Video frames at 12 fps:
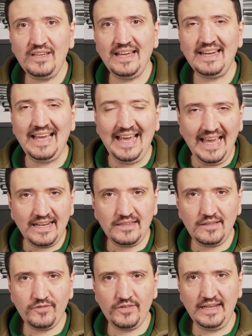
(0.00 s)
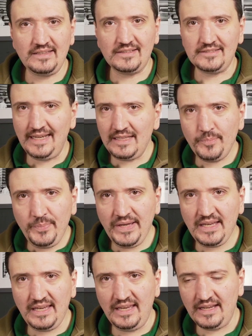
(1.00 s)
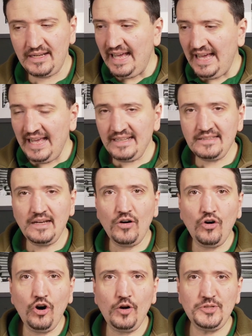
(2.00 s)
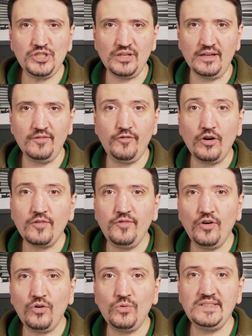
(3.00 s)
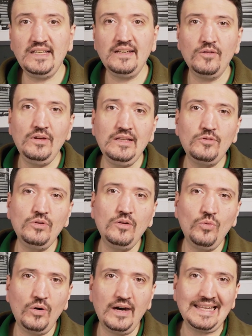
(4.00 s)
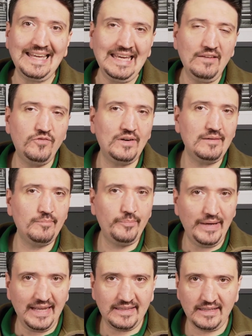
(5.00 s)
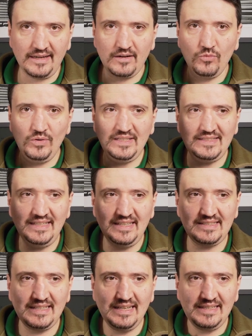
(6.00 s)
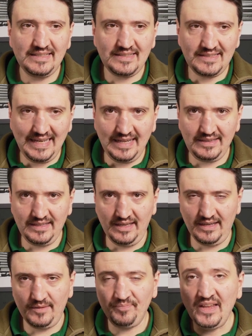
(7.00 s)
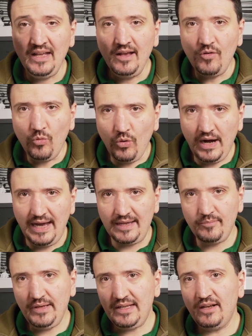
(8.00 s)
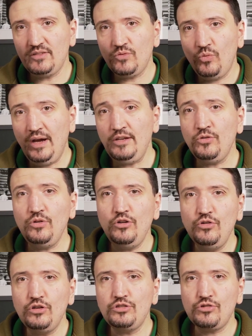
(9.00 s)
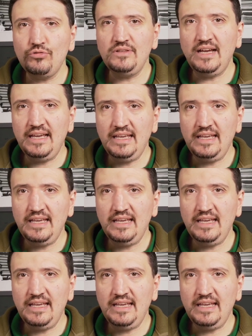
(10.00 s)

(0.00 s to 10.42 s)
can activate red picking and the option for focusing, it will work even better with this setting. Why? Because when you look through the